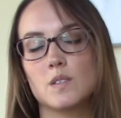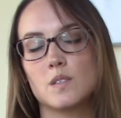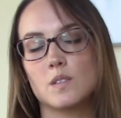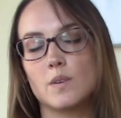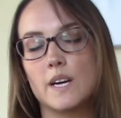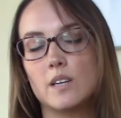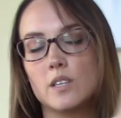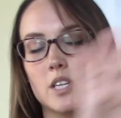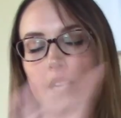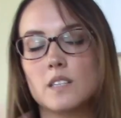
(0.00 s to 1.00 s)
So
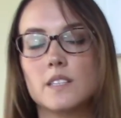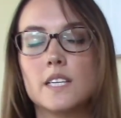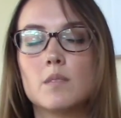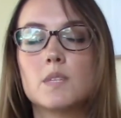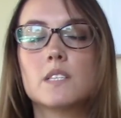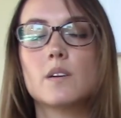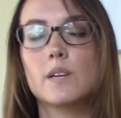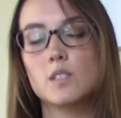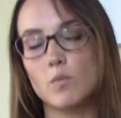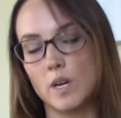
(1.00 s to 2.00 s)
energetically, I'm just
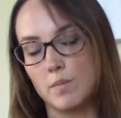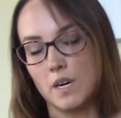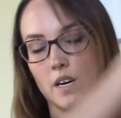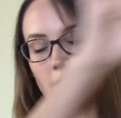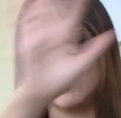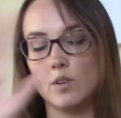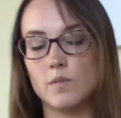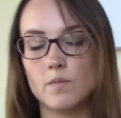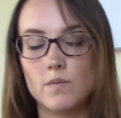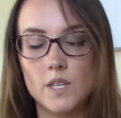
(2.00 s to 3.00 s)
going to wipe off your
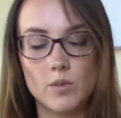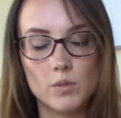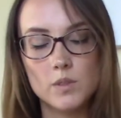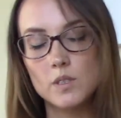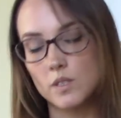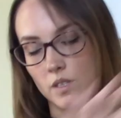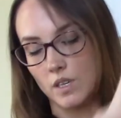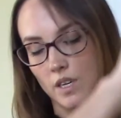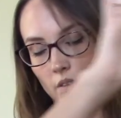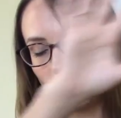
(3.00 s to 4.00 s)
field, your
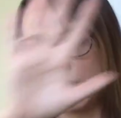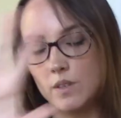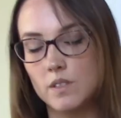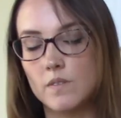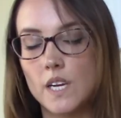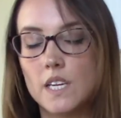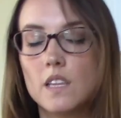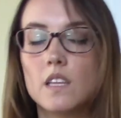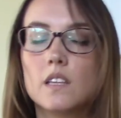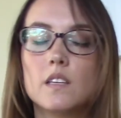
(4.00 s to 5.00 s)
aura field, of
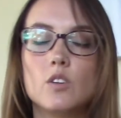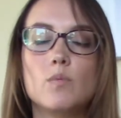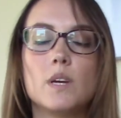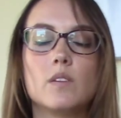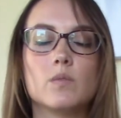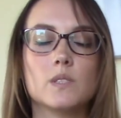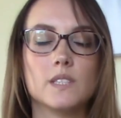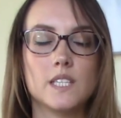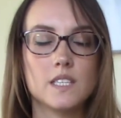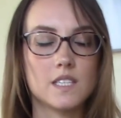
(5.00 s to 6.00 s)
anything that you may have
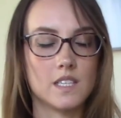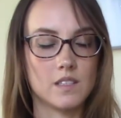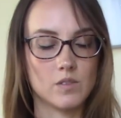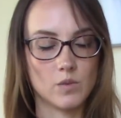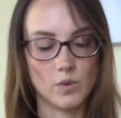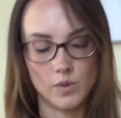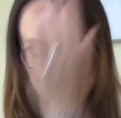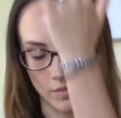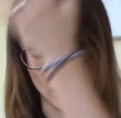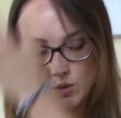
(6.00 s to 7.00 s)
released, any of those old
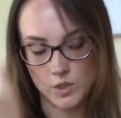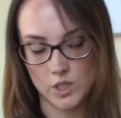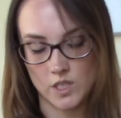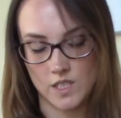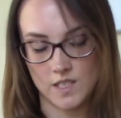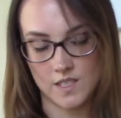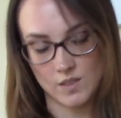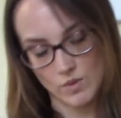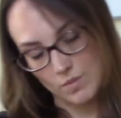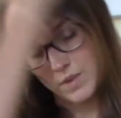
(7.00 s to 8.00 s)
emotions,
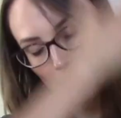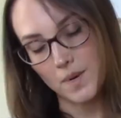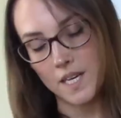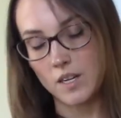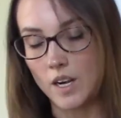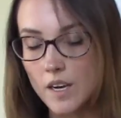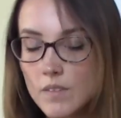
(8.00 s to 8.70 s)
wiping mine off.